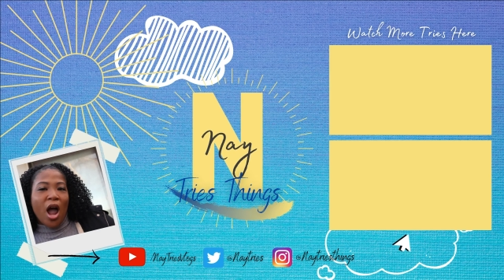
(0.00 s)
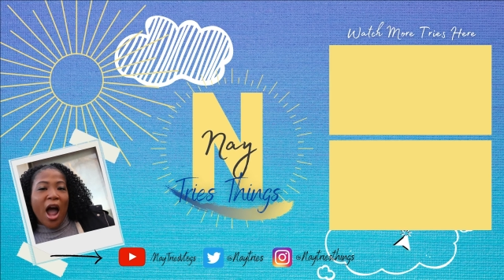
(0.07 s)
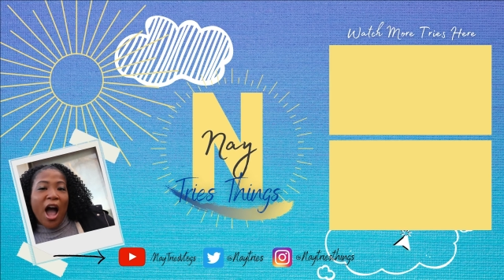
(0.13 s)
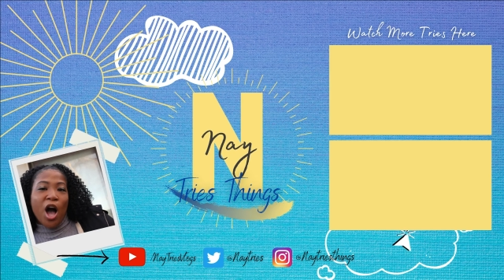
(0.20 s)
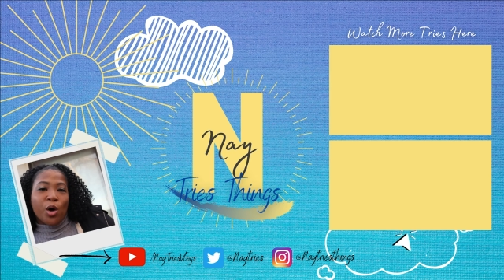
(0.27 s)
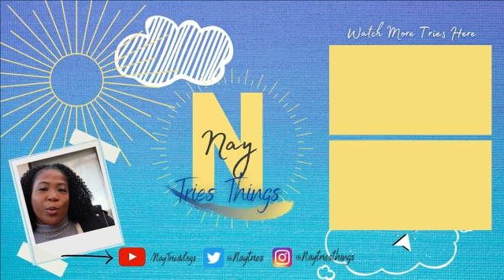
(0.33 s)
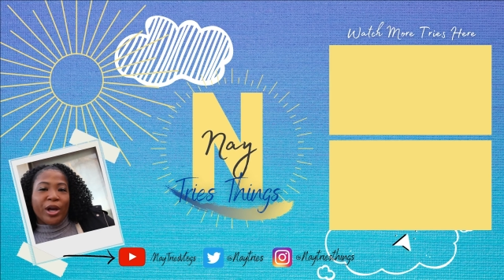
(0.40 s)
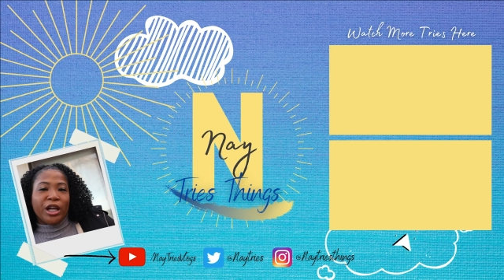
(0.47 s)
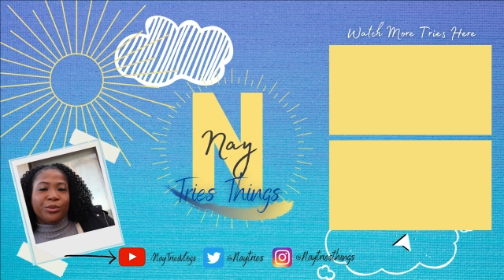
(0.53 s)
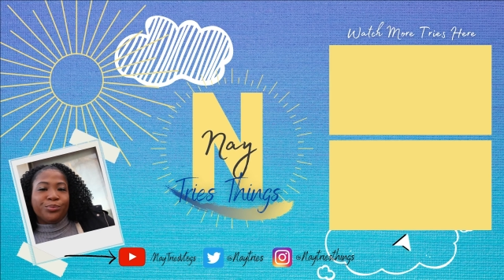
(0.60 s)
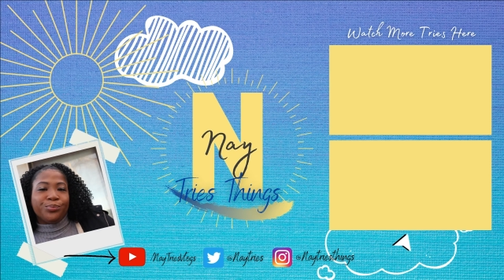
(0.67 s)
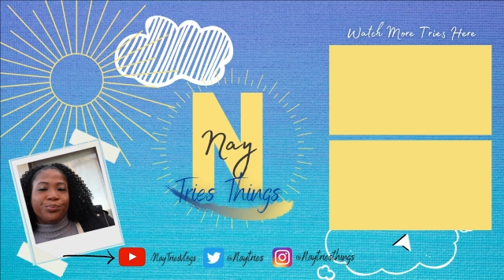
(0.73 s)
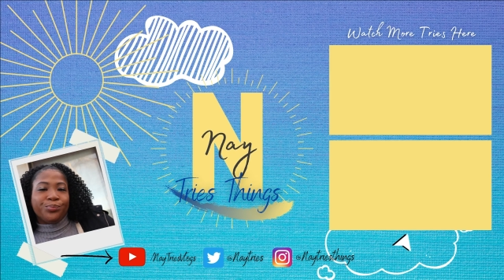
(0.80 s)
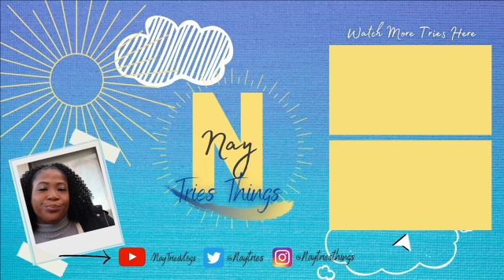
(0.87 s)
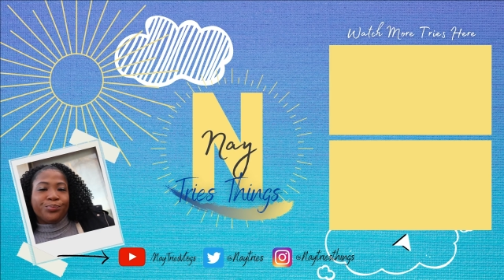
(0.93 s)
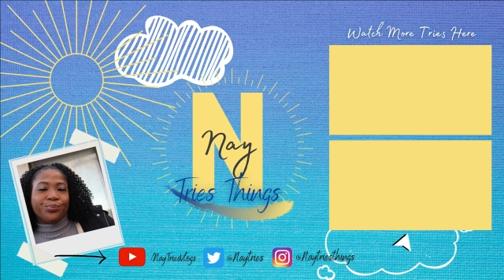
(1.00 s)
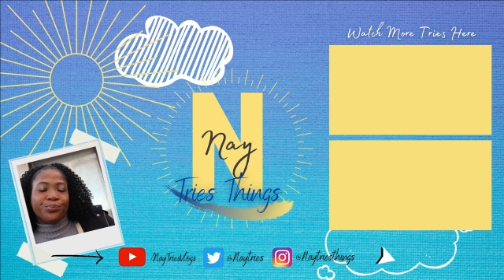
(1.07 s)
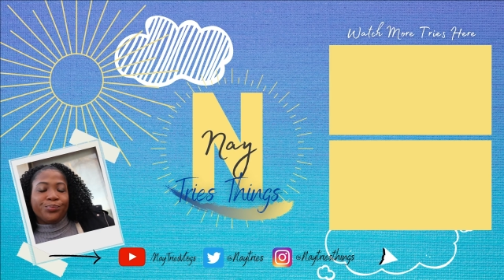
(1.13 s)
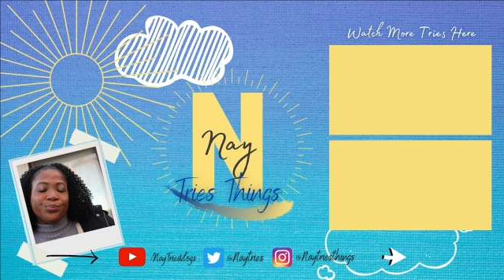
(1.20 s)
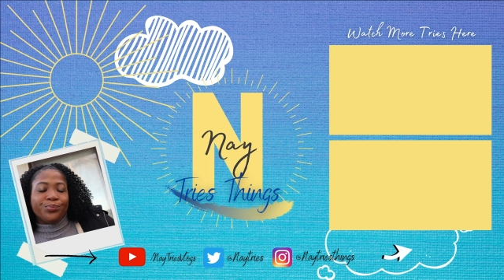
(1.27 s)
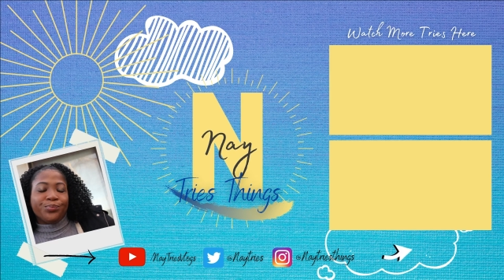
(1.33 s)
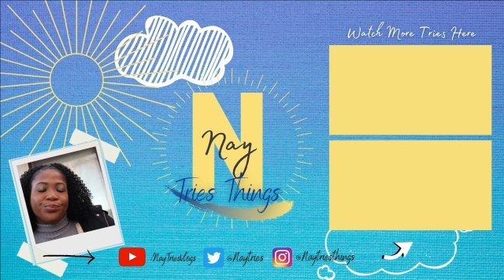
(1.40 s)
I'll wait.
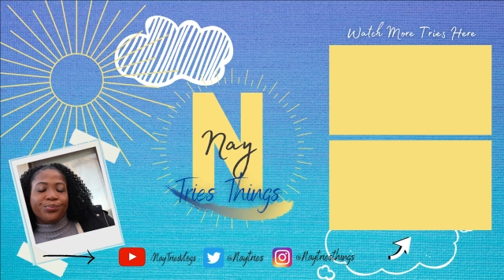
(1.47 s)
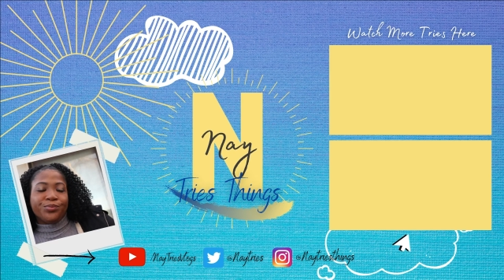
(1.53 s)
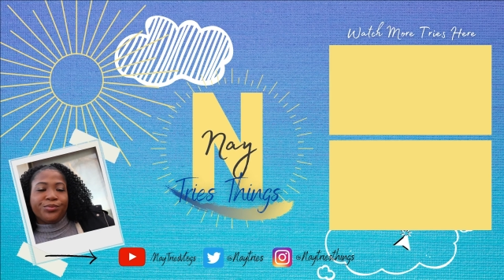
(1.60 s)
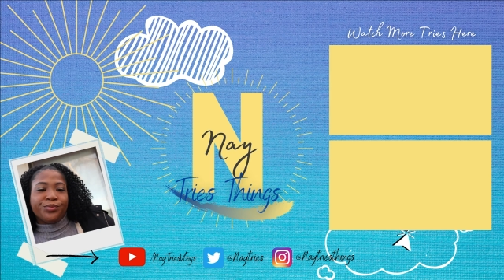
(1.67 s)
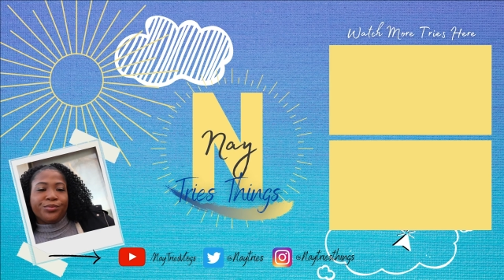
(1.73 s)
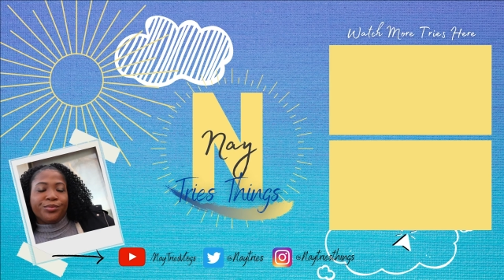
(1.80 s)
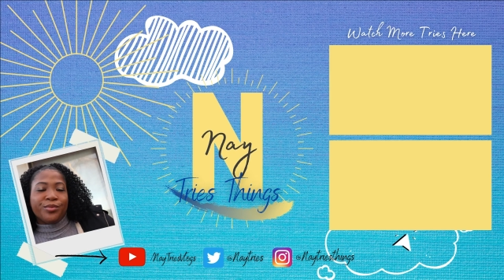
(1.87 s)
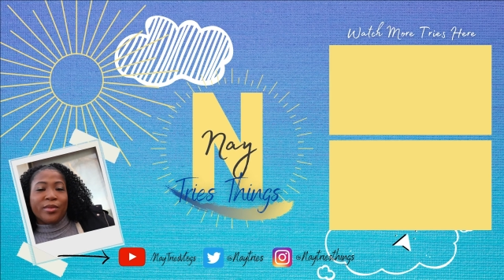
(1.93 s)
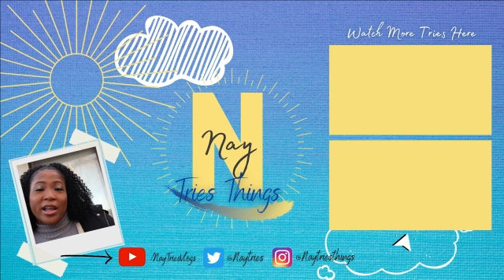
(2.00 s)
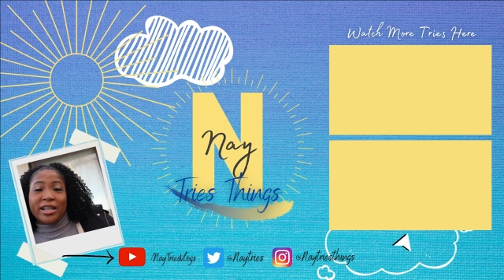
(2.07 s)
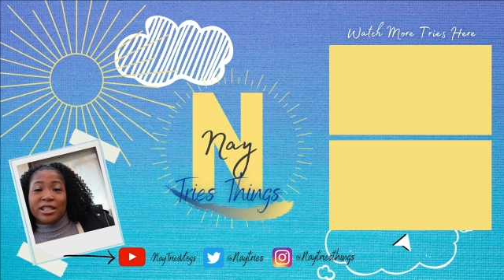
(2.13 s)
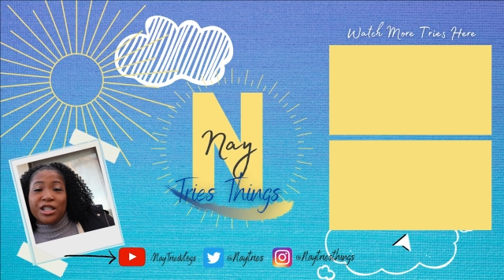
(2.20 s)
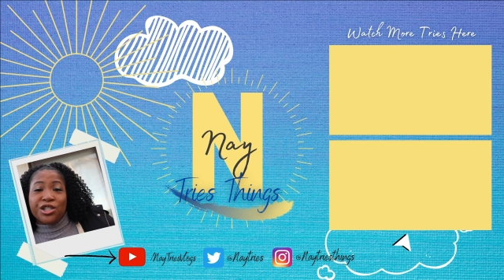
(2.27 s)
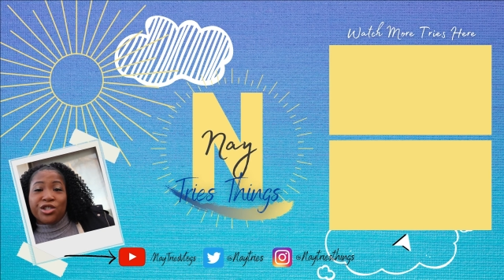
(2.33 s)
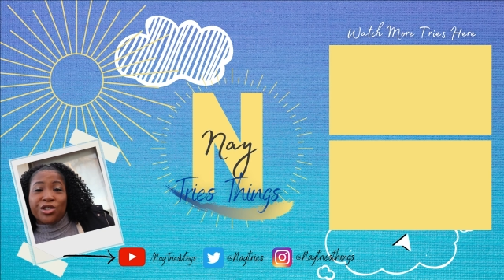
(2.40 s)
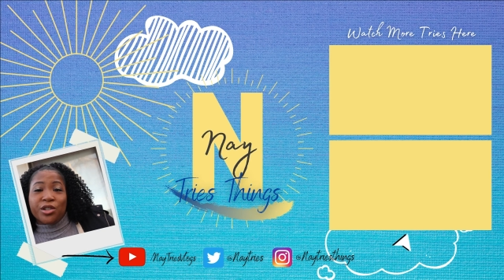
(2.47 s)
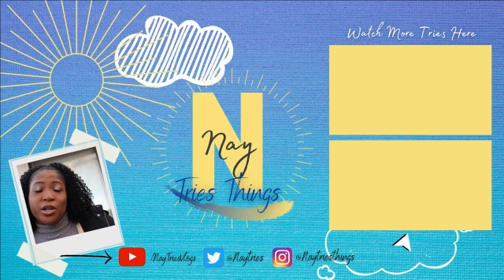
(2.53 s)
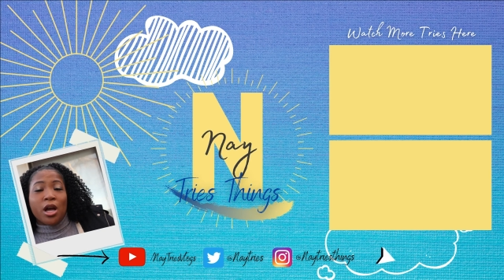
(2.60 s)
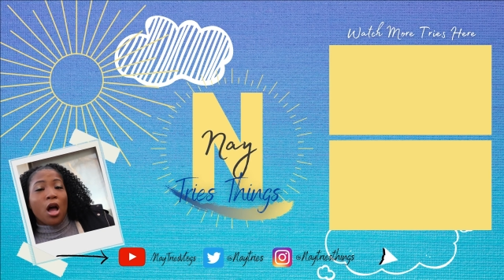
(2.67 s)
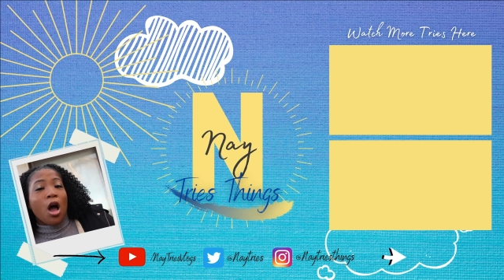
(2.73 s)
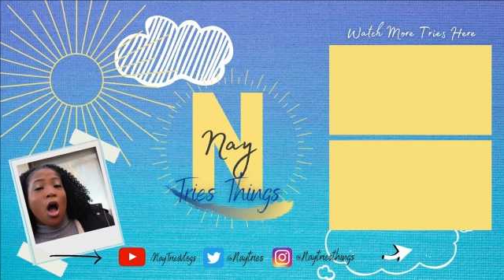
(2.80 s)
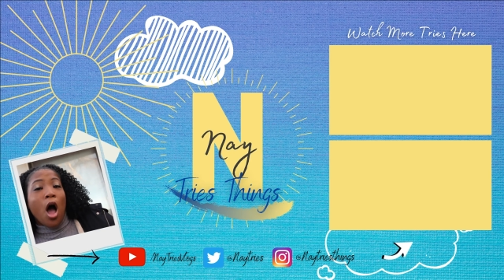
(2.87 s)
Like a teacher,
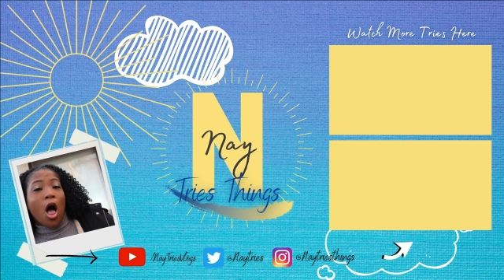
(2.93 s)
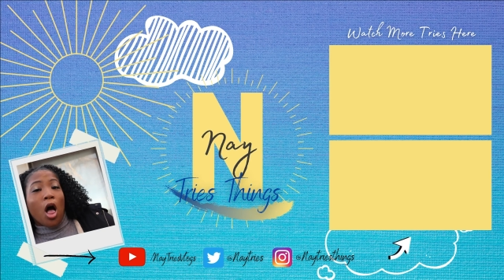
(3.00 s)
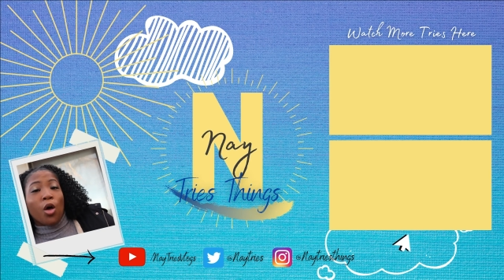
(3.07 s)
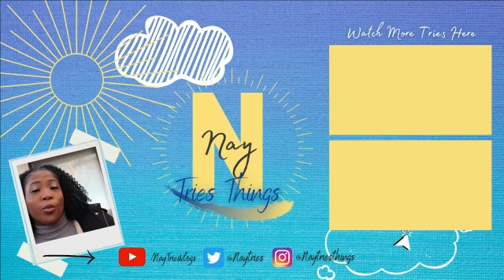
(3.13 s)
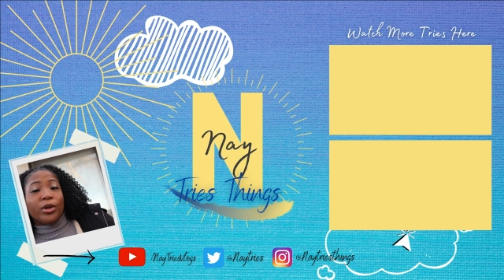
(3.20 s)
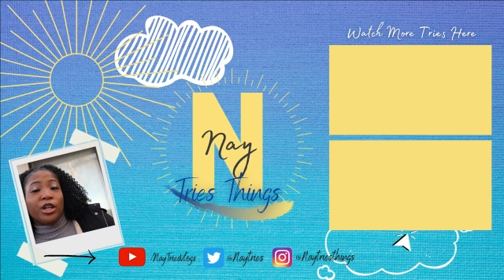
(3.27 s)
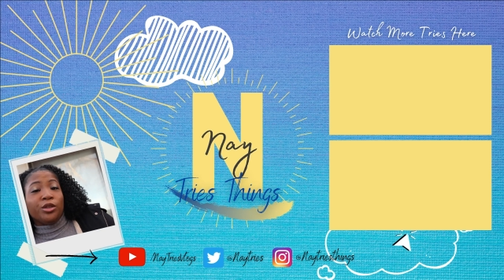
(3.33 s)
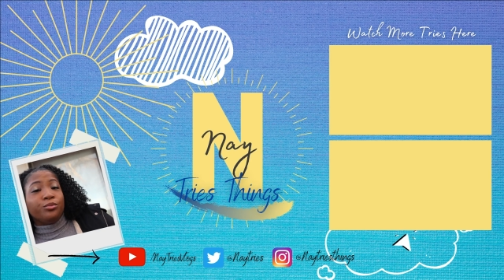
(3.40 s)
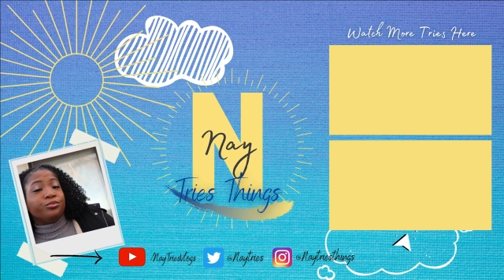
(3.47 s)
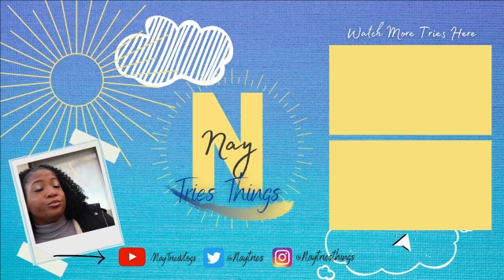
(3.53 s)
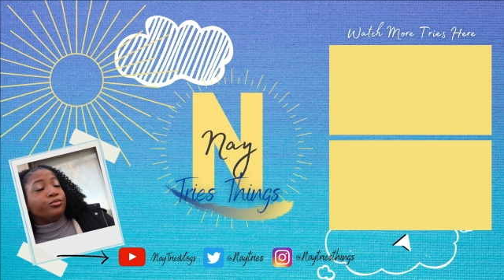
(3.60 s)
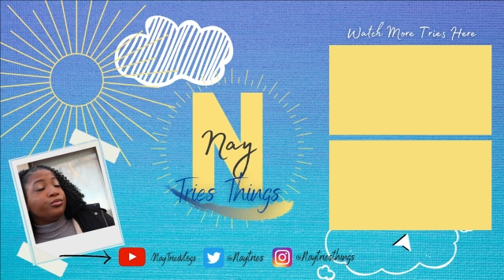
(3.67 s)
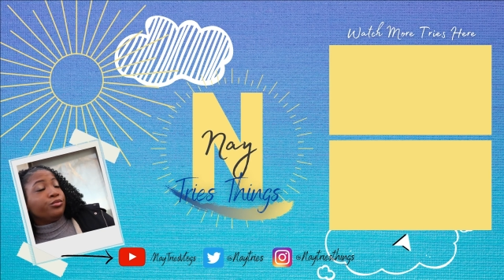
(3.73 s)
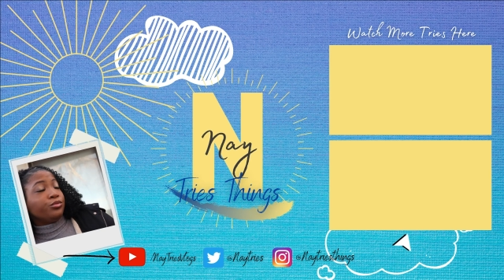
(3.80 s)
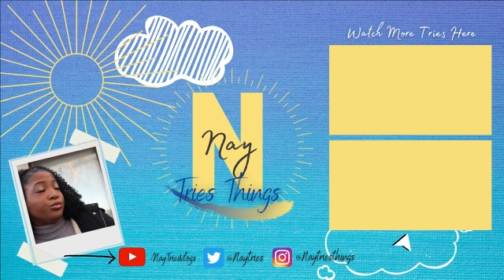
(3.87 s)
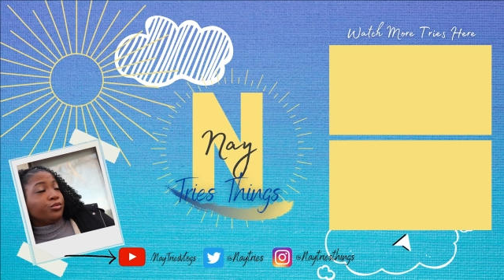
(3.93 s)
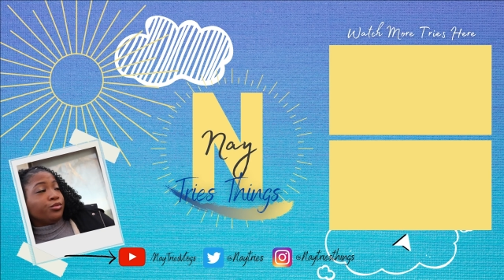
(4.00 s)
I'll wait.